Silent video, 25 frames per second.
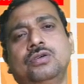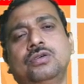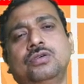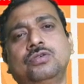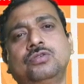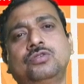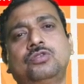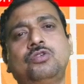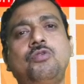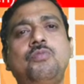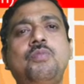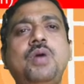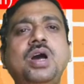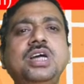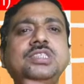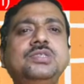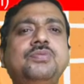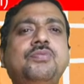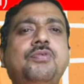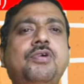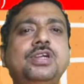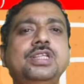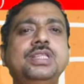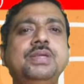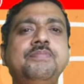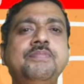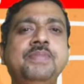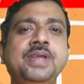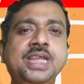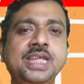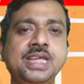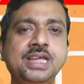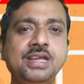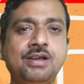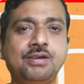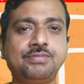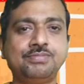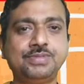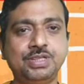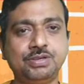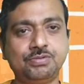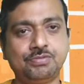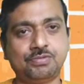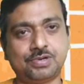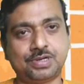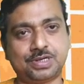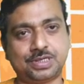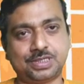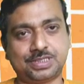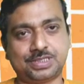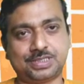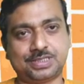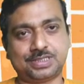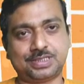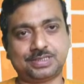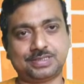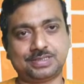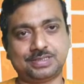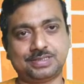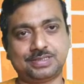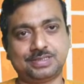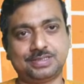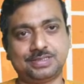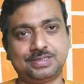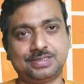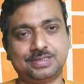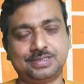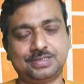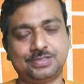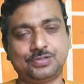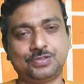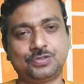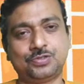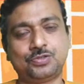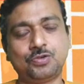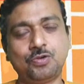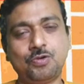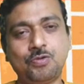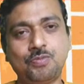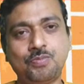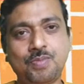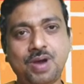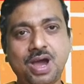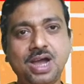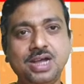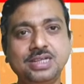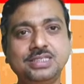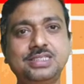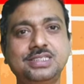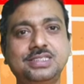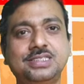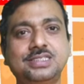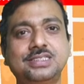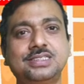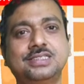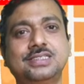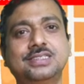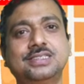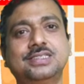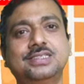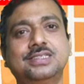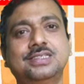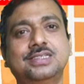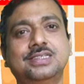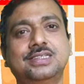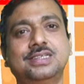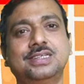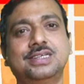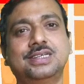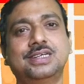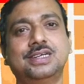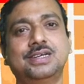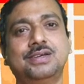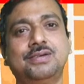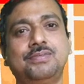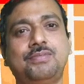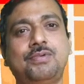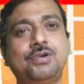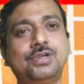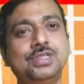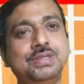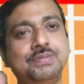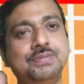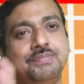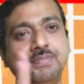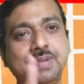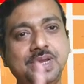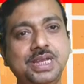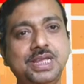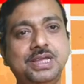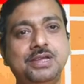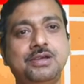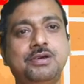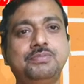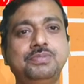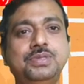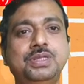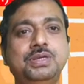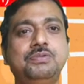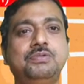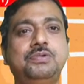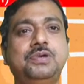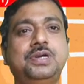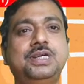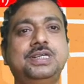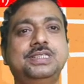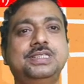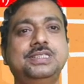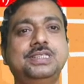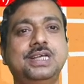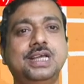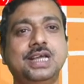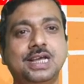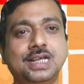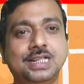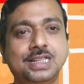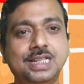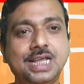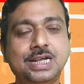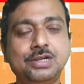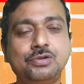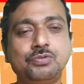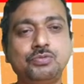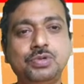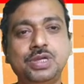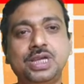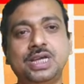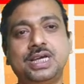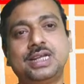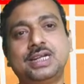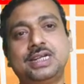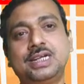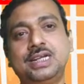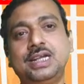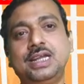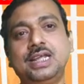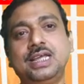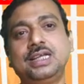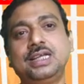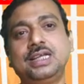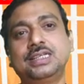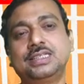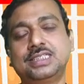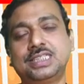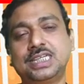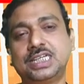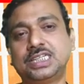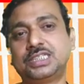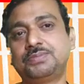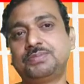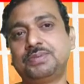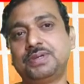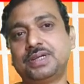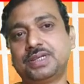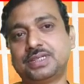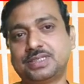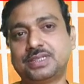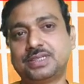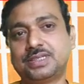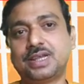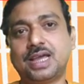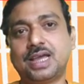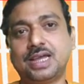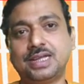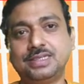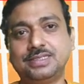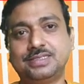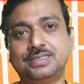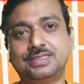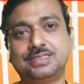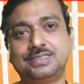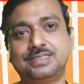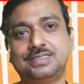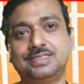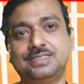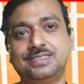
So much for the meaning of the words, so much for the meaning of the words that we are reading Shakespeare's lines.